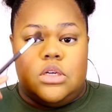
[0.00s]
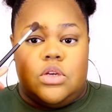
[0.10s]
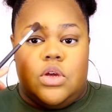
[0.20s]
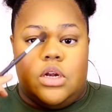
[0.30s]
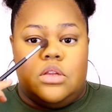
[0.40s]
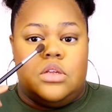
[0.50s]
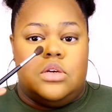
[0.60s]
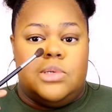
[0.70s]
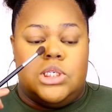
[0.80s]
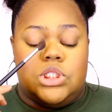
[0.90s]
you got a
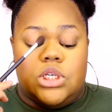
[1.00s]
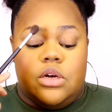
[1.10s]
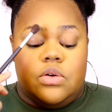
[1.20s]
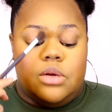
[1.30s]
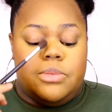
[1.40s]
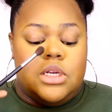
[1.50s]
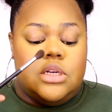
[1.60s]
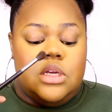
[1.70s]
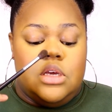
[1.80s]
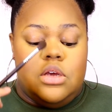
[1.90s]
little bit of shadow coming
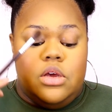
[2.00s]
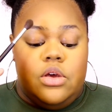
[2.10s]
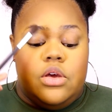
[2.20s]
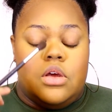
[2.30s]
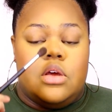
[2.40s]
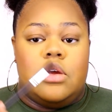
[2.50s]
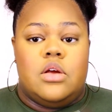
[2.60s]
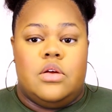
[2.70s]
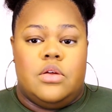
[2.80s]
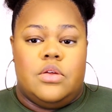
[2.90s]
in here,
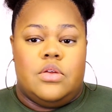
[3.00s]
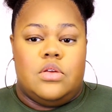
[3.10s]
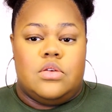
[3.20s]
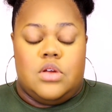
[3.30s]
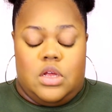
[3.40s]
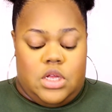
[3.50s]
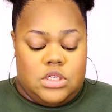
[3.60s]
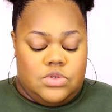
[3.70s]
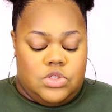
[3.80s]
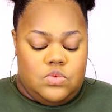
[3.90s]
and
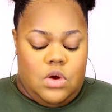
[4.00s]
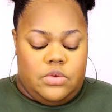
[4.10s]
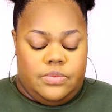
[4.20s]
that's what you want.